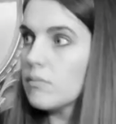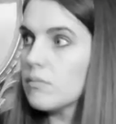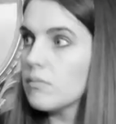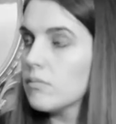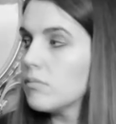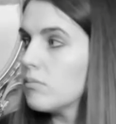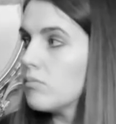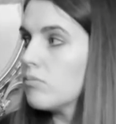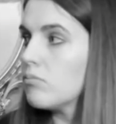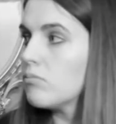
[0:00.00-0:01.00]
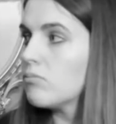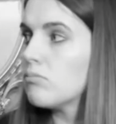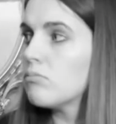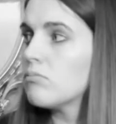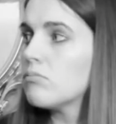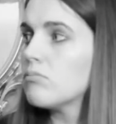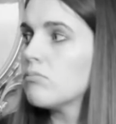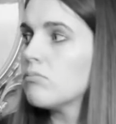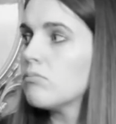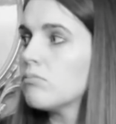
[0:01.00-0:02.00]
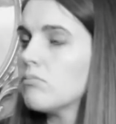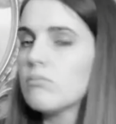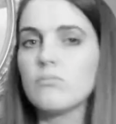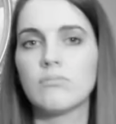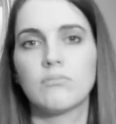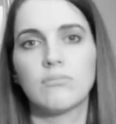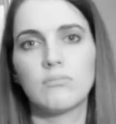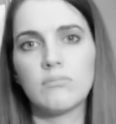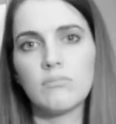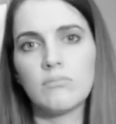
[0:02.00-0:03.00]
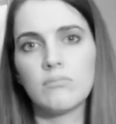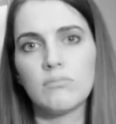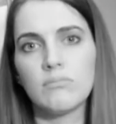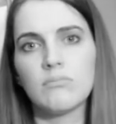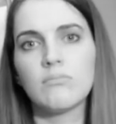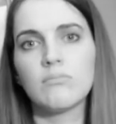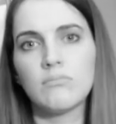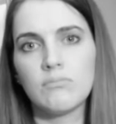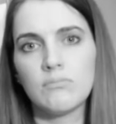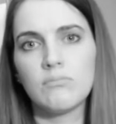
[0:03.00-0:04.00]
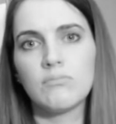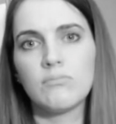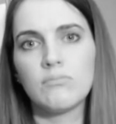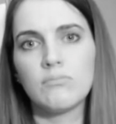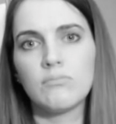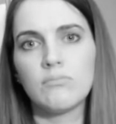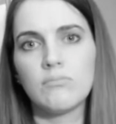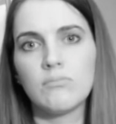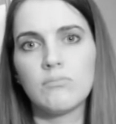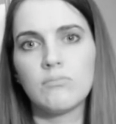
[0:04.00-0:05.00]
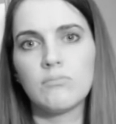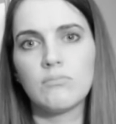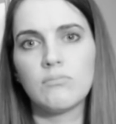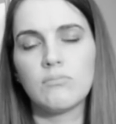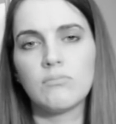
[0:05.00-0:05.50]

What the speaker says: The person shown says nothing.